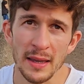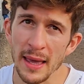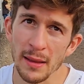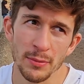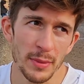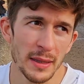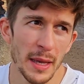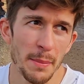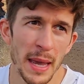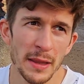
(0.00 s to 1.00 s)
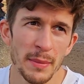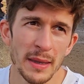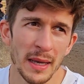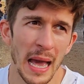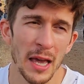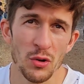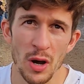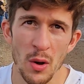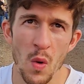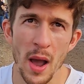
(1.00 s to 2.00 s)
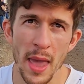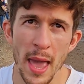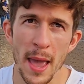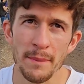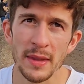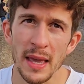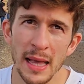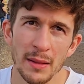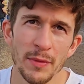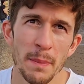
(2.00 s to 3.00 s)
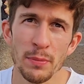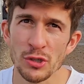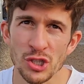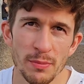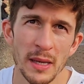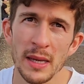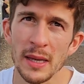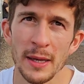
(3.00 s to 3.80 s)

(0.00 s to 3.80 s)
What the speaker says: They helped me. They made me the guy who I am. They pushed me in